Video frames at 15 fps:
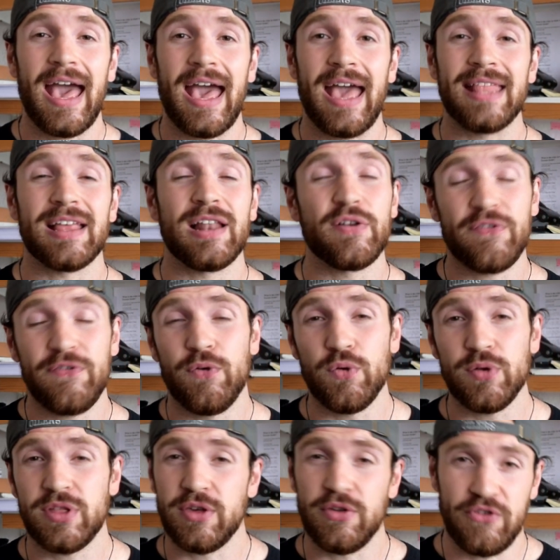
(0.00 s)
and I look
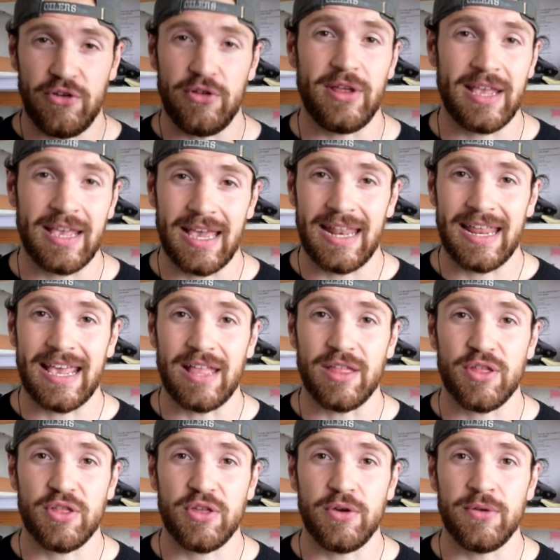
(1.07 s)
forward to you tuning in again
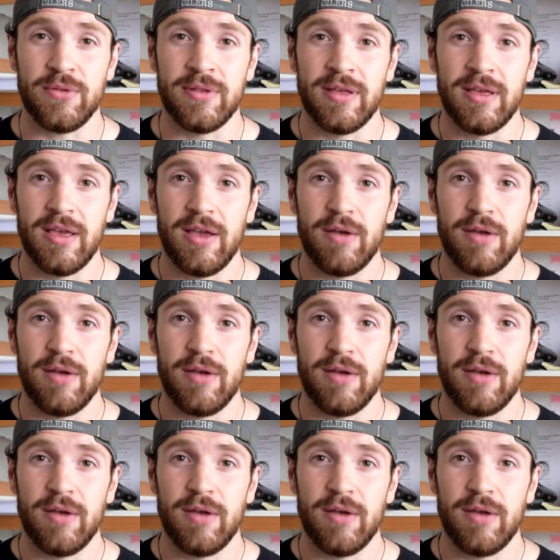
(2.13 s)
soon.